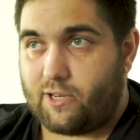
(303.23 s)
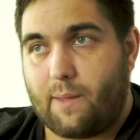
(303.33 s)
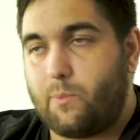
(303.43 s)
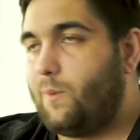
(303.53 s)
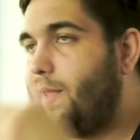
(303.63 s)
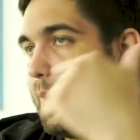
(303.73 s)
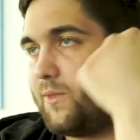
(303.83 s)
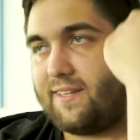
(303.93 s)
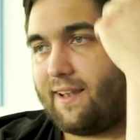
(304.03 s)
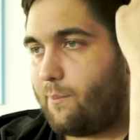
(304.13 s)
I pulled
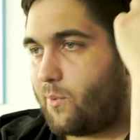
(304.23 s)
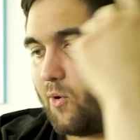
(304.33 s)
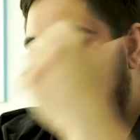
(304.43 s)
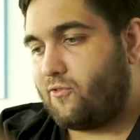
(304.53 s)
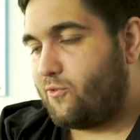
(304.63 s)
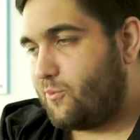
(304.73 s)
out the number of